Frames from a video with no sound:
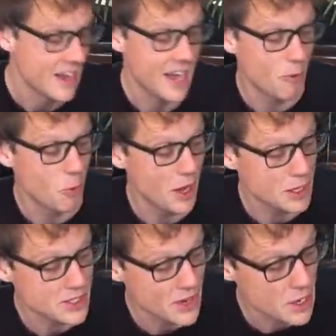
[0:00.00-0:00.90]
Uh, what
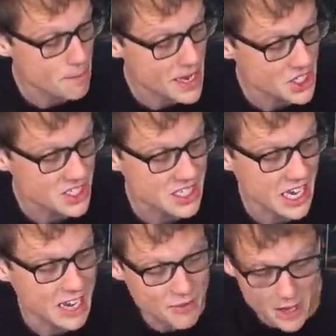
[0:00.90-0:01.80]
else have I not mentioned?
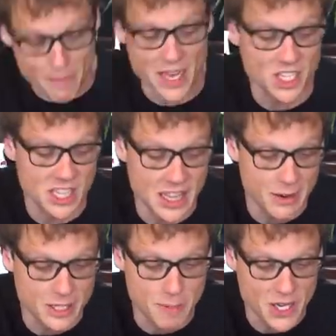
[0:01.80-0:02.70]
I've not mentioned that
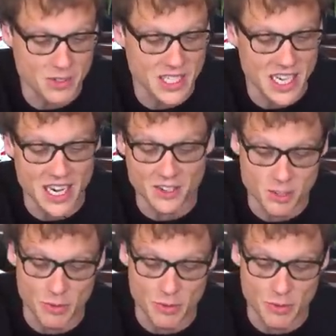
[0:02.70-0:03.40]
there are special tiles.